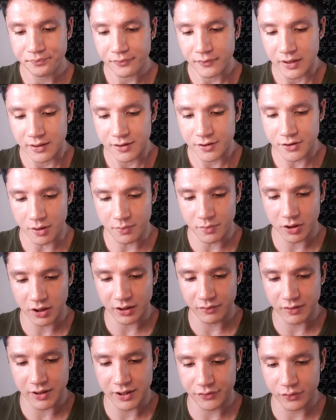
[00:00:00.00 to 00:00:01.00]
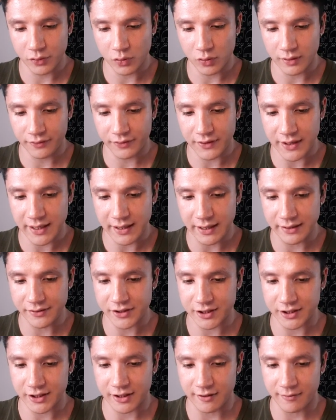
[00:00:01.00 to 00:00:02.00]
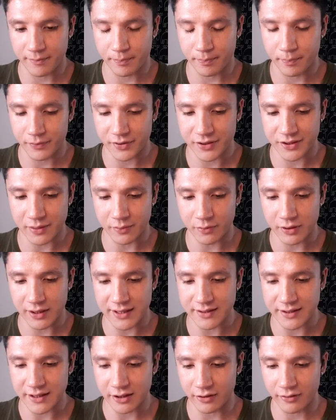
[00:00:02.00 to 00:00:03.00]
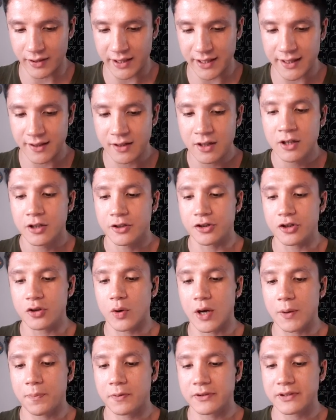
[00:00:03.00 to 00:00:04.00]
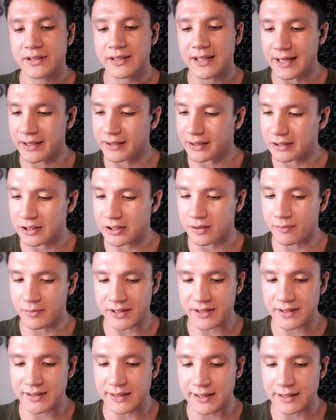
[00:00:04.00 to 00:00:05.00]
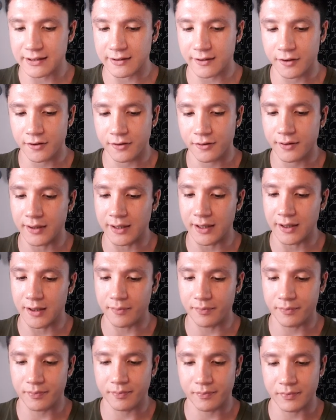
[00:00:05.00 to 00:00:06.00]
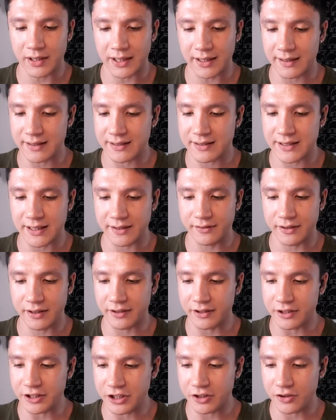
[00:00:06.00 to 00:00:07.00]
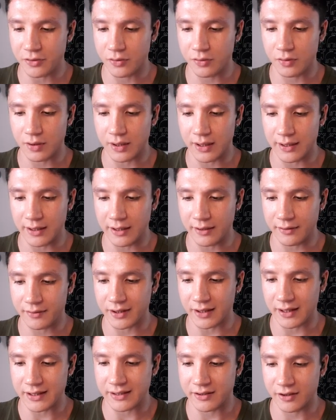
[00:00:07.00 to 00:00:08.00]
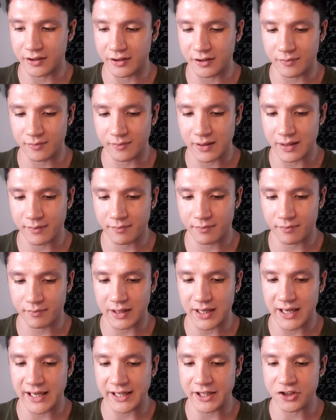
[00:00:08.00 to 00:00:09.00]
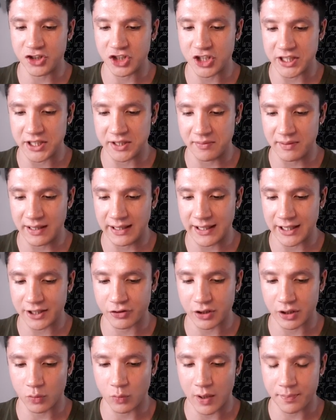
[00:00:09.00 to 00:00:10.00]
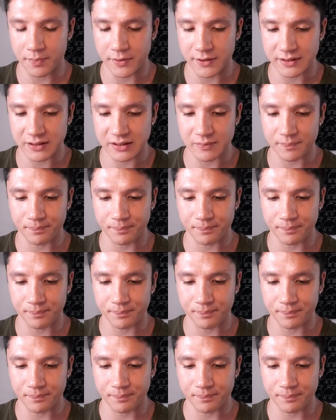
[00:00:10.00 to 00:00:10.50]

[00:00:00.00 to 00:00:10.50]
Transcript: So I'm not going to read through all of that. I just kind of summarized that already. New weapons, Cataclysm and Cyclone. Like I said, they're the new Titan energy electric weapons.